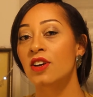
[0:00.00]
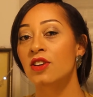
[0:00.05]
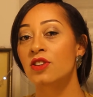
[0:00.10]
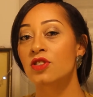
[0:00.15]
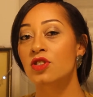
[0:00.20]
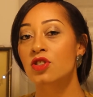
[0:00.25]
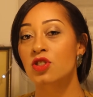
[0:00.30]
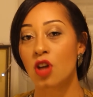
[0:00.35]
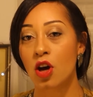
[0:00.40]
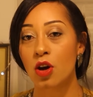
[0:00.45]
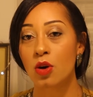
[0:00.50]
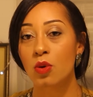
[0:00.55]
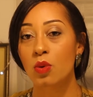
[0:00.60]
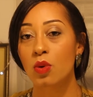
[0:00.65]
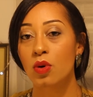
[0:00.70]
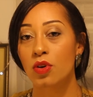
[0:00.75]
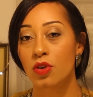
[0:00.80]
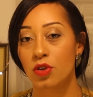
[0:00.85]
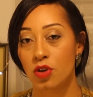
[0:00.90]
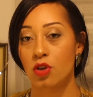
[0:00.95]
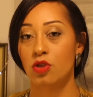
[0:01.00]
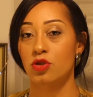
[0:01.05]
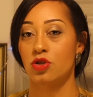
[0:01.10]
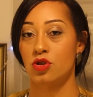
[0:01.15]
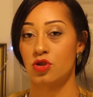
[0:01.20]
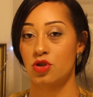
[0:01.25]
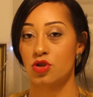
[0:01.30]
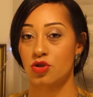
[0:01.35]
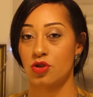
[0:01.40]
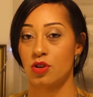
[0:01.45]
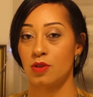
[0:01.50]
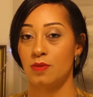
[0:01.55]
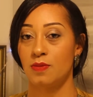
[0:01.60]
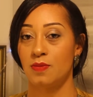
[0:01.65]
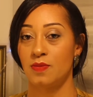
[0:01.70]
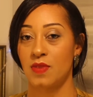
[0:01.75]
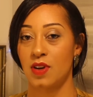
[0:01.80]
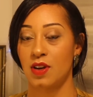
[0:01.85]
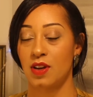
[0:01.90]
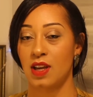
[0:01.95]
So not true,
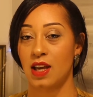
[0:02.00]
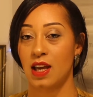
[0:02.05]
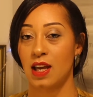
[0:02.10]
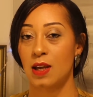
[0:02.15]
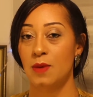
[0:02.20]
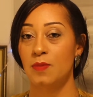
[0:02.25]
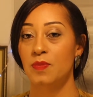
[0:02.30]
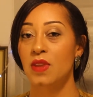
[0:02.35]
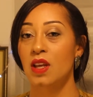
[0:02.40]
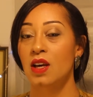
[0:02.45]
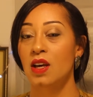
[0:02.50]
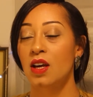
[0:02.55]
okay?